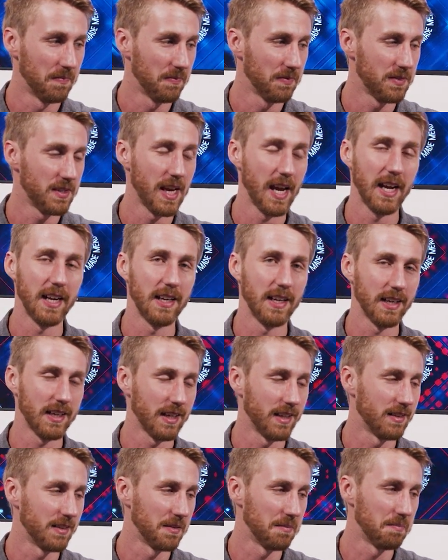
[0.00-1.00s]

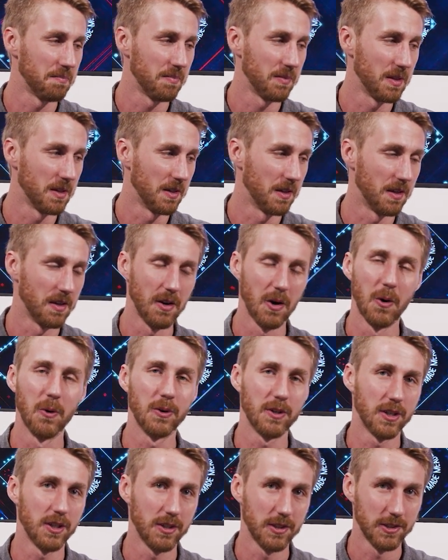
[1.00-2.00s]
tannic and the
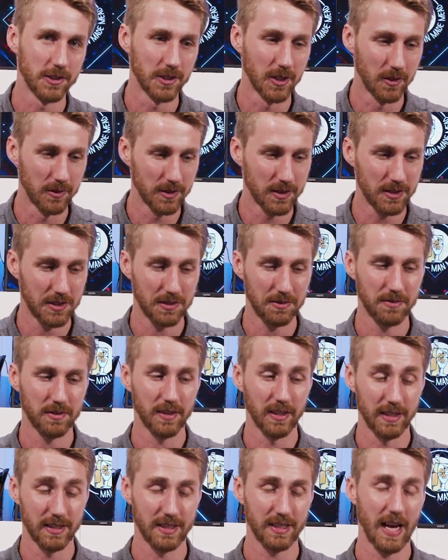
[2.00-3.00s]
oak notes.
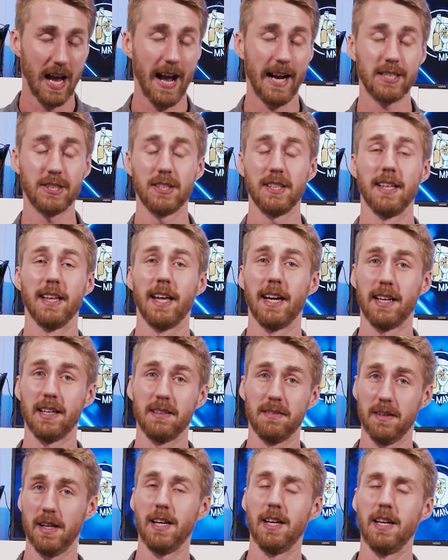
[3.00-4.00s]
That's actually
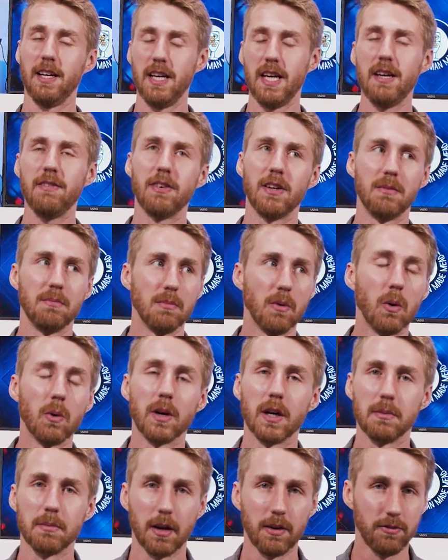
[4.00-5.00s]
like even
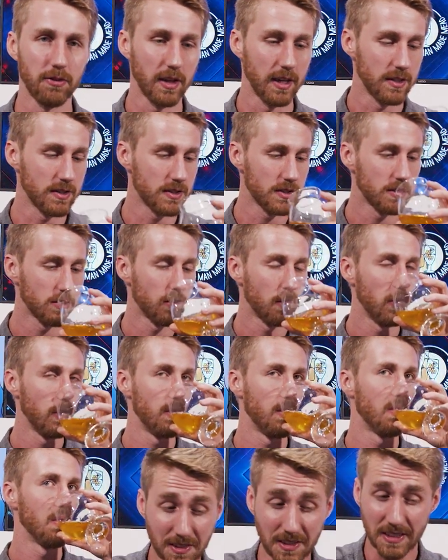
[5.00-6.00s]
more in my face.
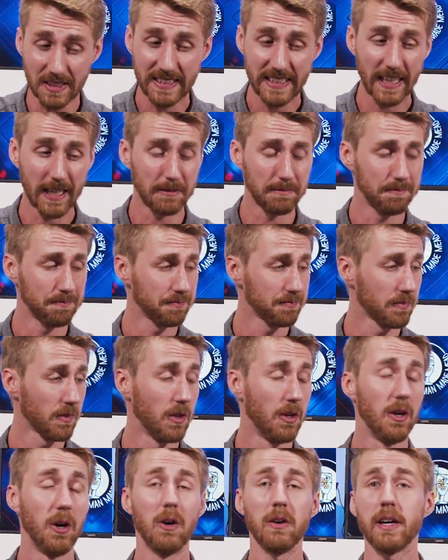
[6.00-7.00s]
Yeah.
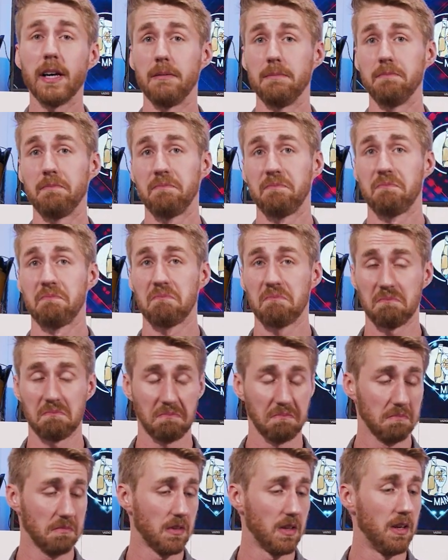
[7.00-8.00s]
Okay,
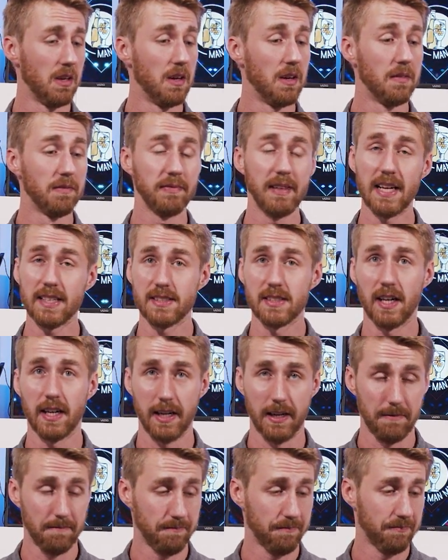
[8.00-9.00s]
that's not
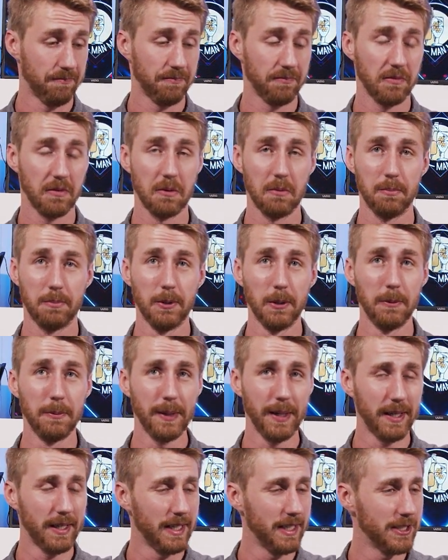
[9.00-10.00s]
it.
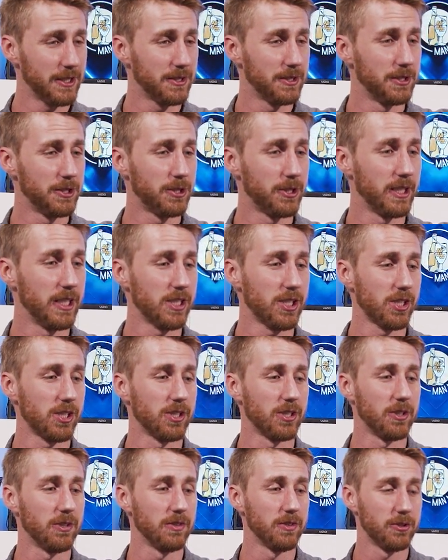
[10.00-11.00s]
Blueberry
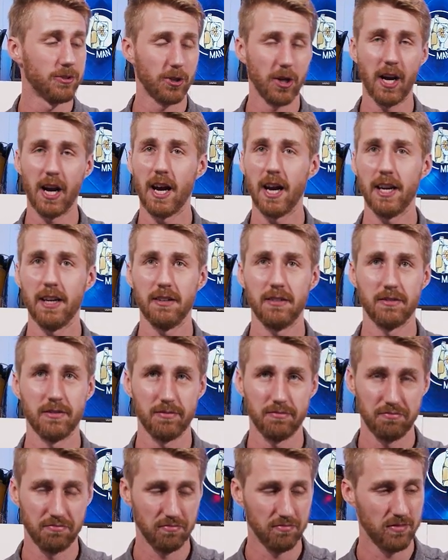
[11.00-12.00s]
traditional dry,
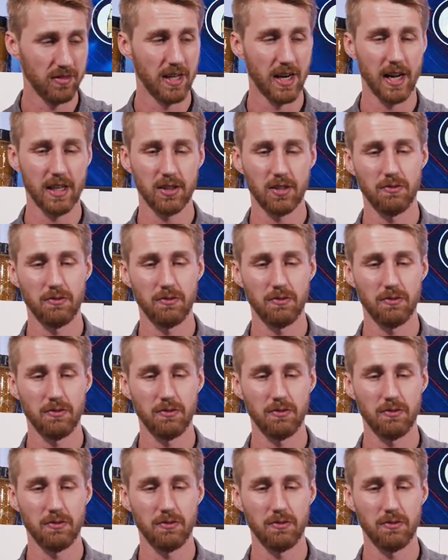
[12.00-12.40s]
not